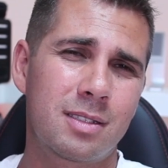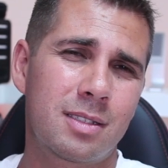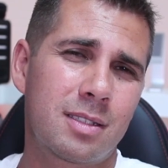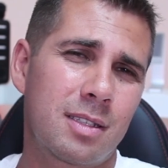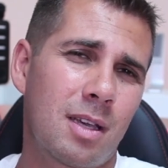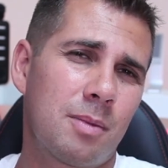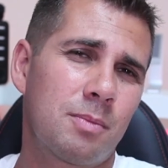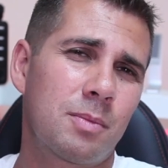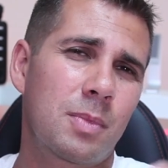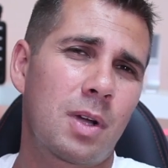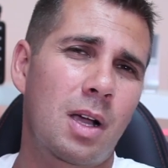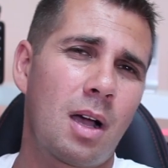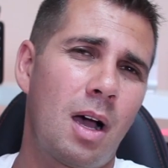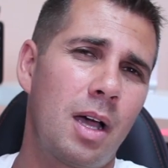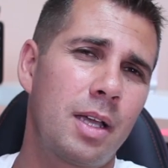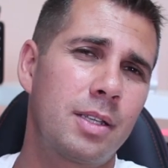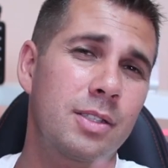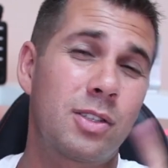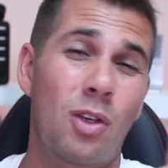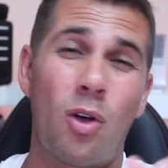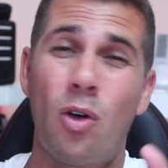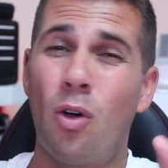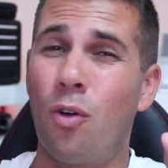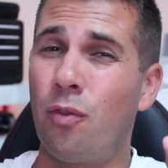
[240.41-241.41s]
some
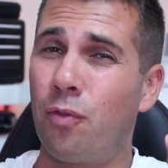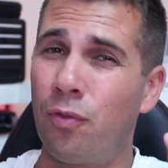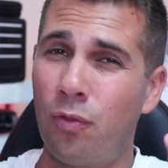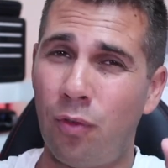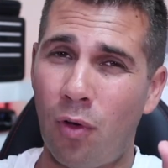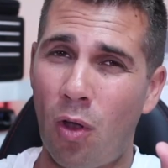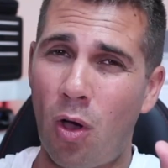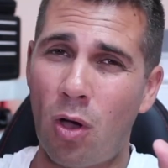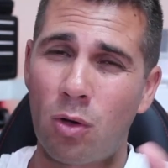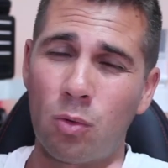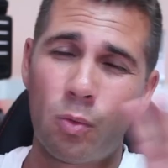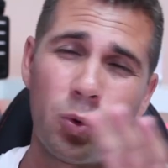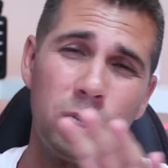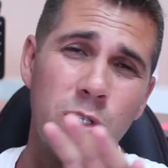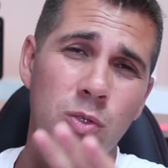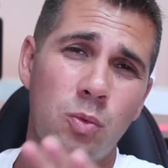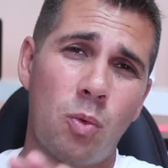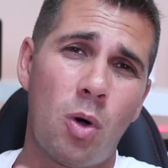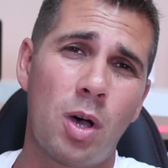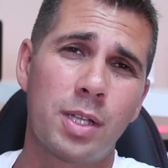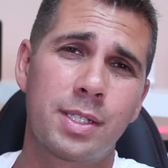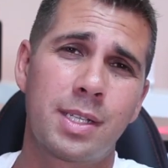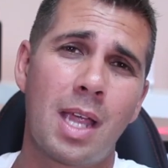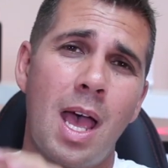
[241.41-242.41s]
kinds of vlog, which
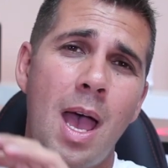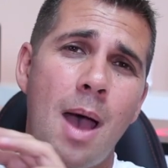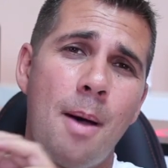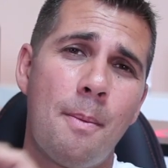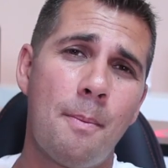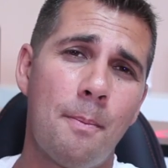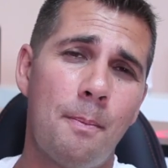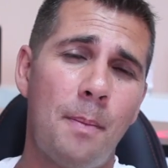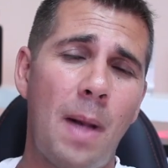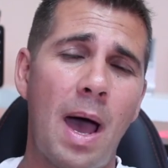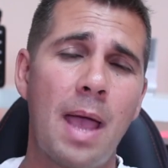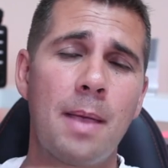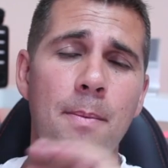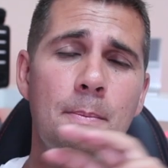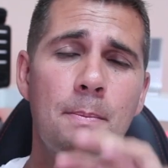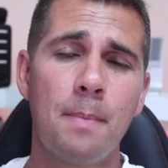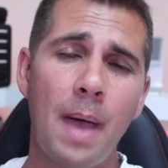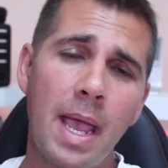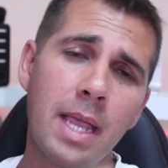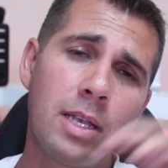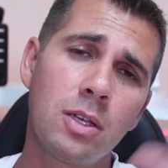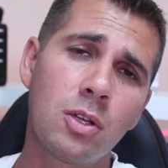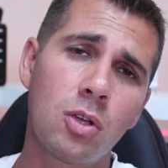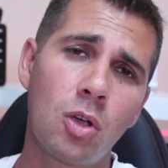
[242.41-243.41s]
was my
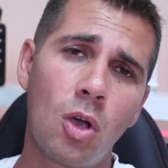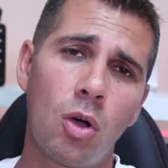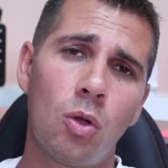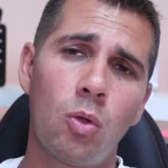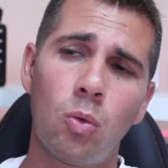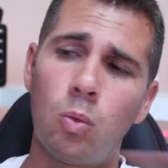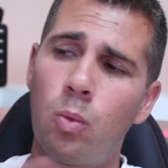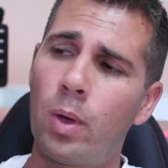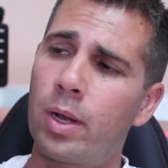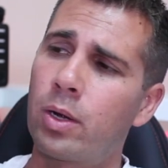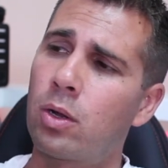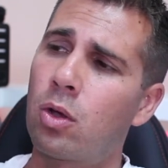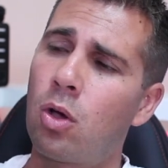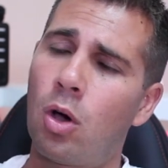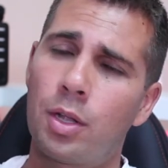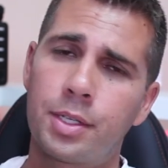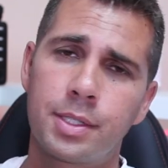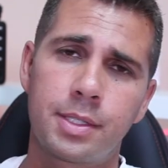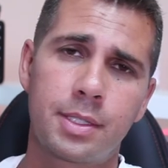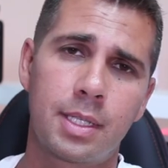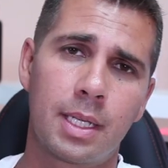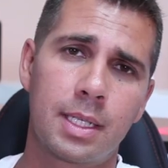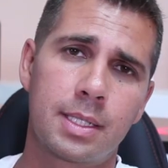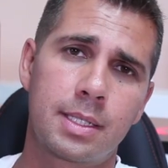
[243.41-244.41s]
main goal when
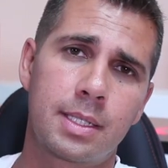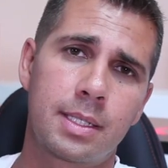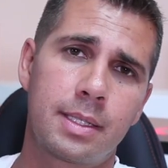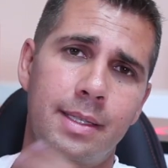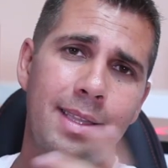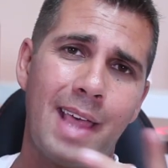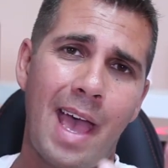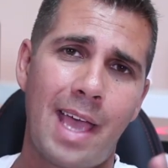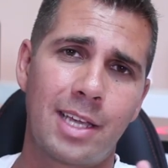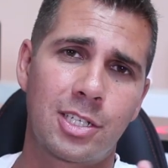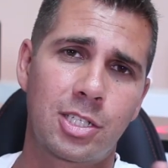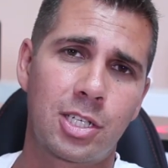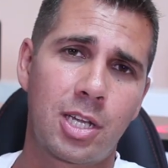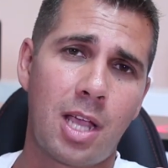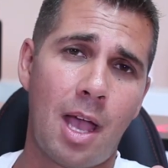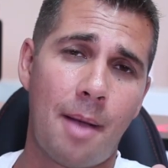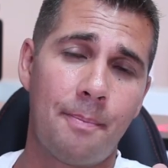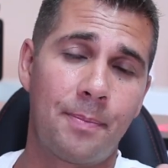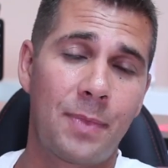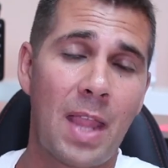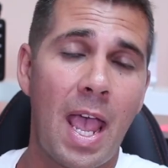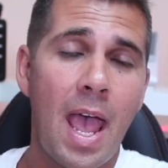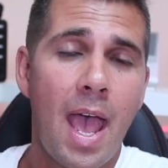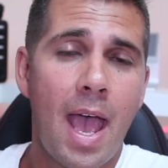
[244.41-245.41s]
got this dash cam.